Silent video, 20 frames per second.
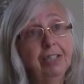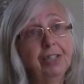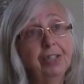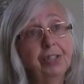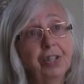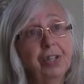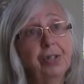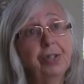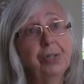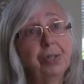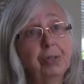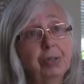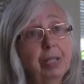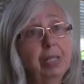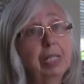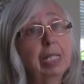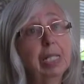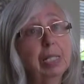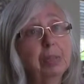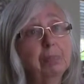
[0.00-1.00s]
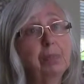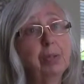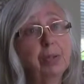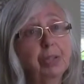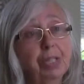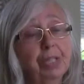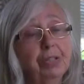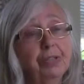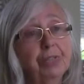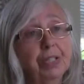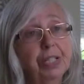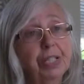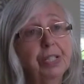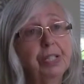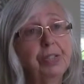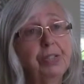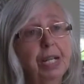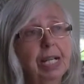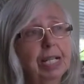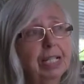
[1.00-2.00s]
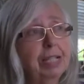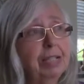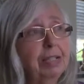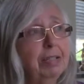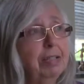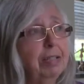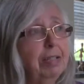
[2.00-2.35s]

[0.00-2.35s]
So there's a little body of us who had